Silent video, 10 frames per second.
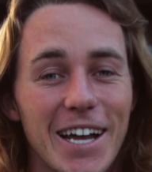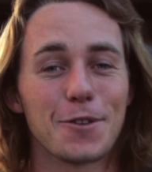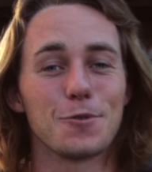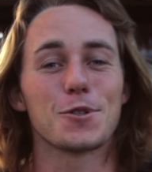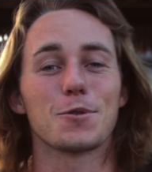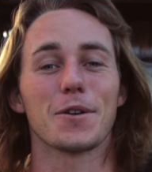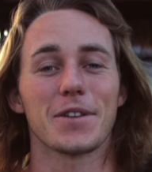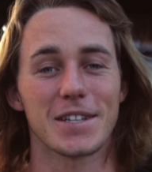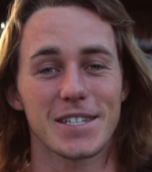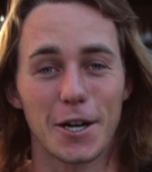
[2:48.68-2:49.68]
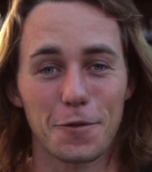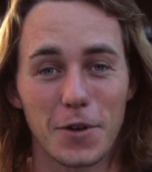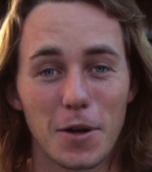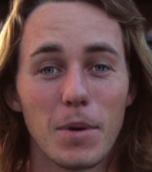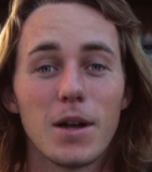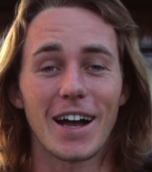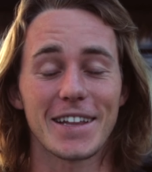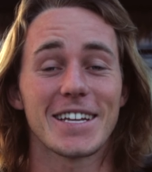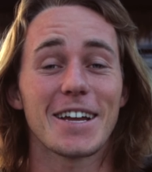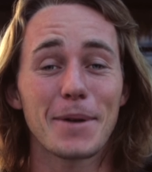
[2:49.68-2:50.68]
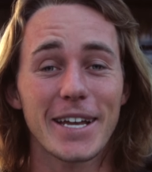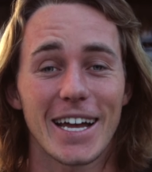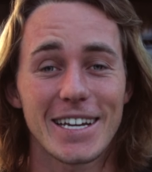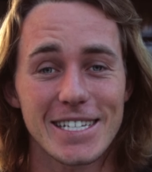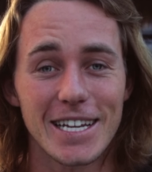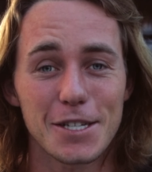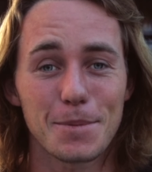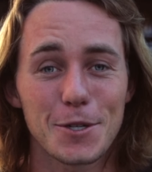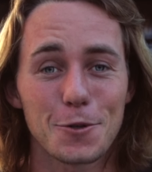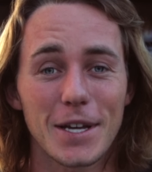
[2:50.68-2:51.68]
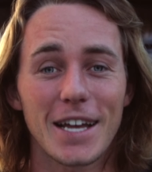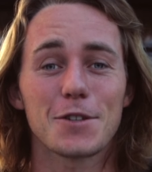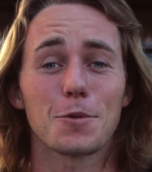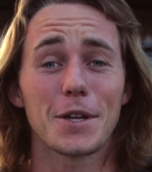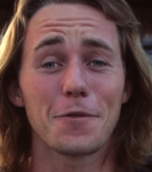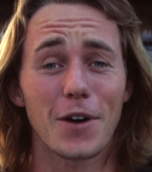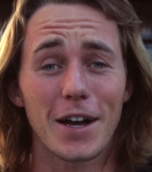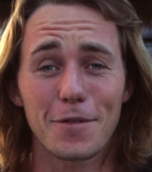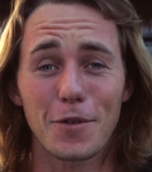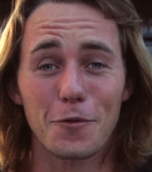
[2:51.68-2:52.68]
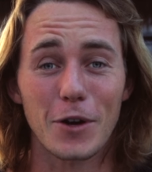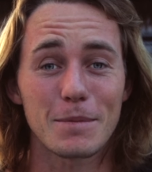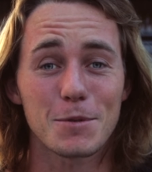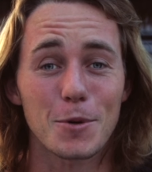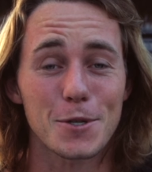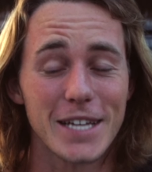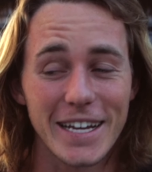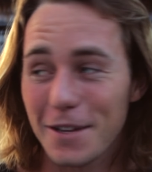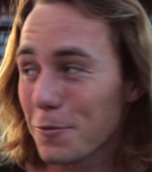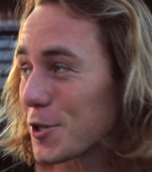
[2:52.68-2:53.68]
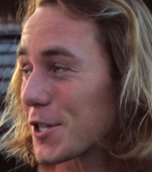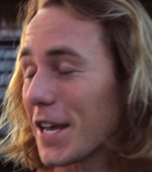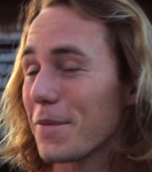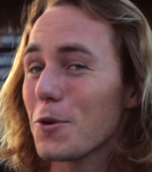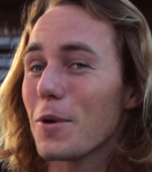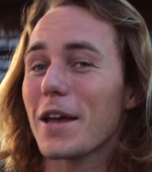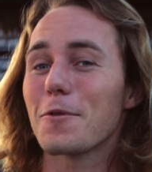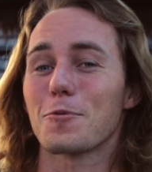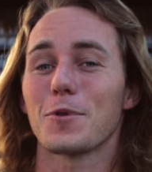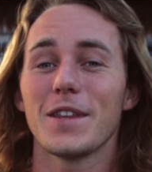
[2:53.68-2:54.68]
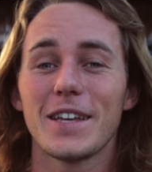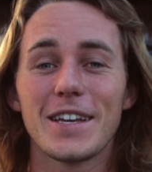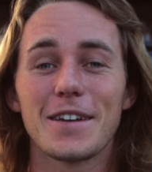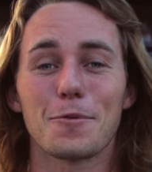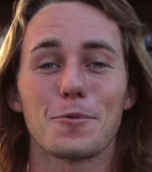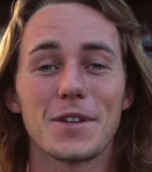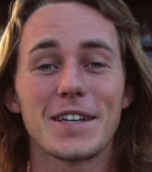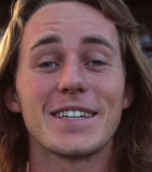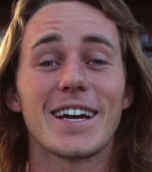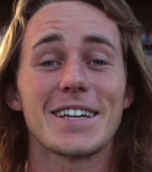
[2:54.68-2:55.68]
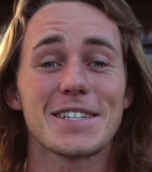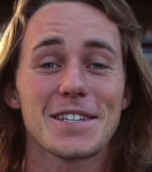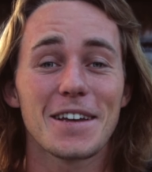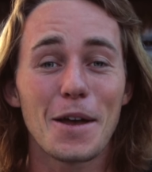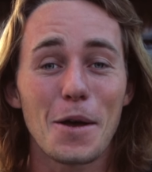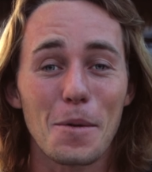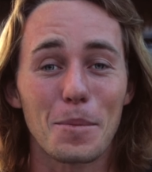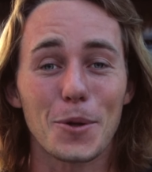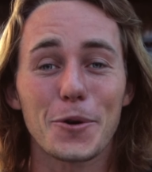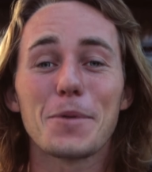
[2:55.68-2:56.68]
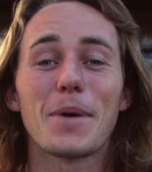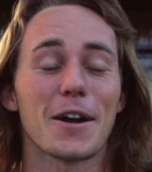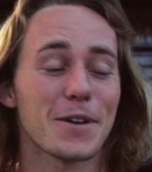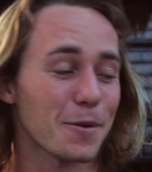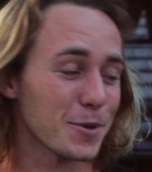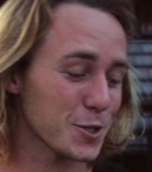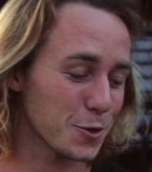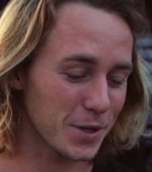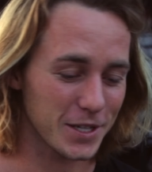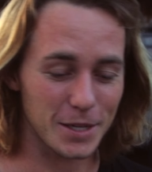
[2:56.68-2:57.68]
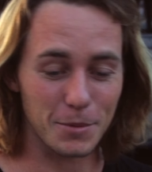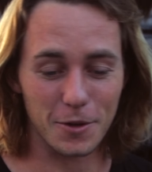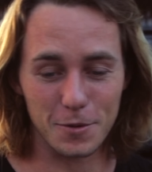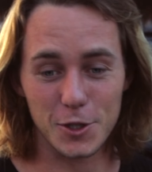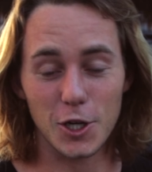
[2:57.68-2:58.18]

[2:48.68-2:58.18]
I used throughout the entire film. I did have my Canon set to be shooting at twenty-five frames per second, which gave you a really really nice nice blurry background when shooting some of those